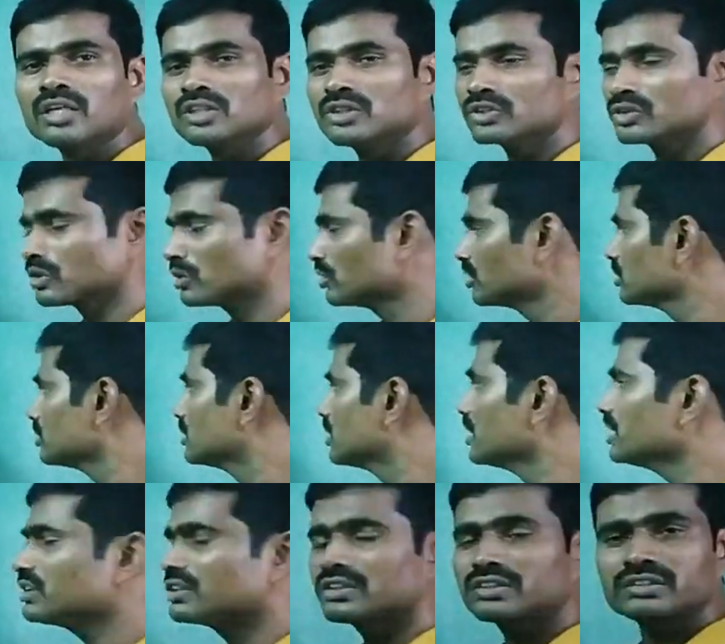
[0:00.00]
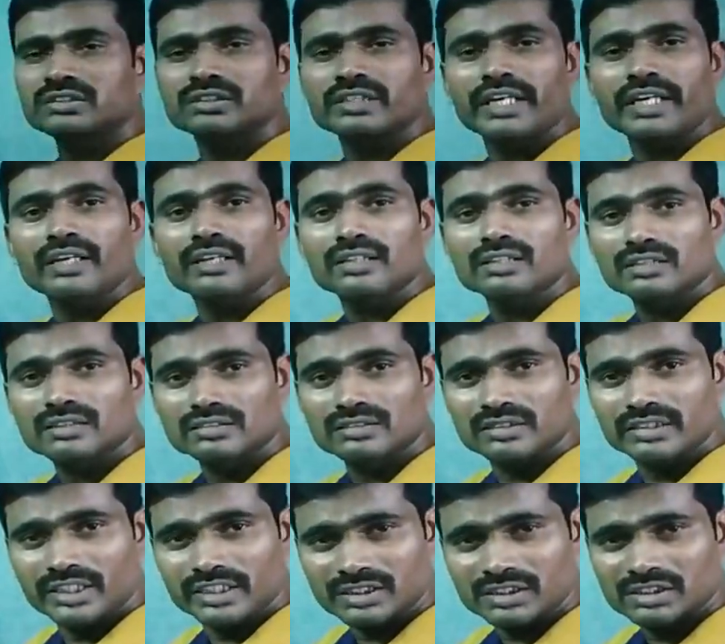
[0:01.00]
So this
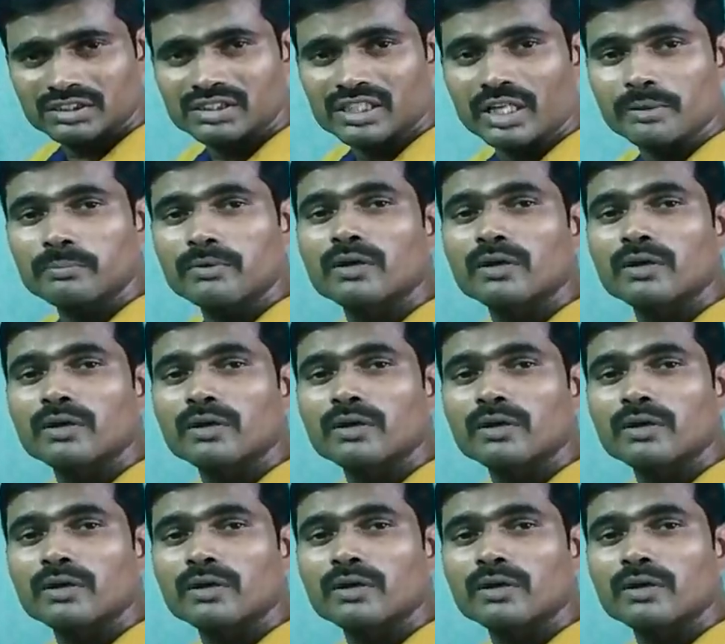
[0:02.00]
type